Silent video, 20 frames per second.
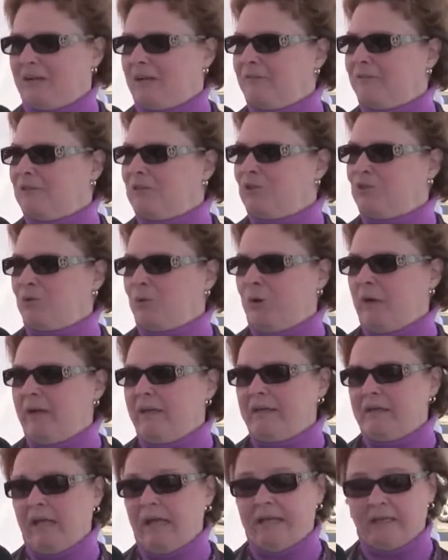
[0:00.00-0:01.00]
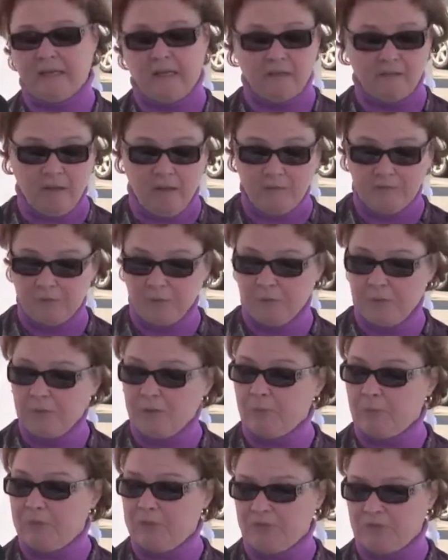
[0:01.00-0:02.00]
that I've enjoyed, and I love
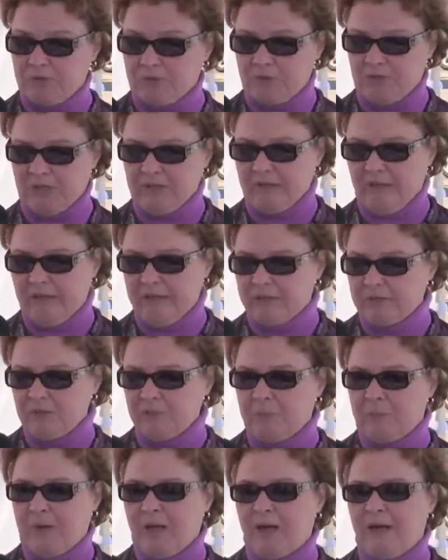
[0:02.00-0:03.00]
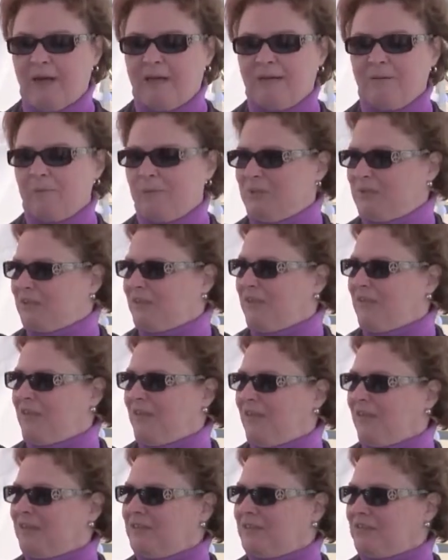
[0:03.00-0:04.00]
doing the research. I like to buy risky
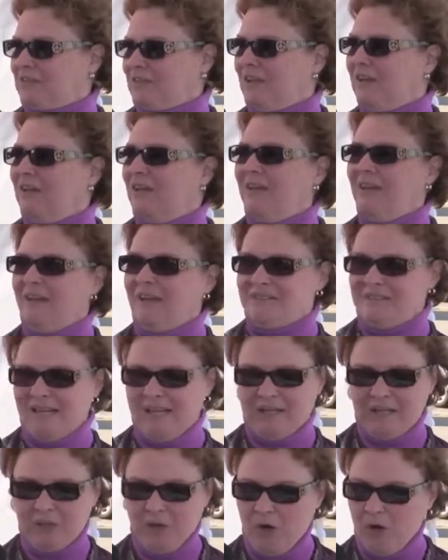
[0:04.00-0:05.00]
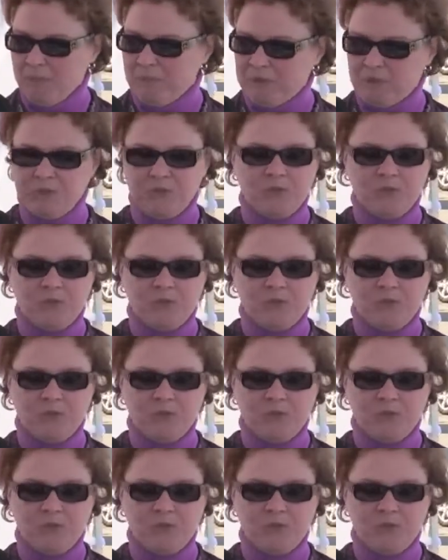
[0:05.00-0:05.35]
things and take it home and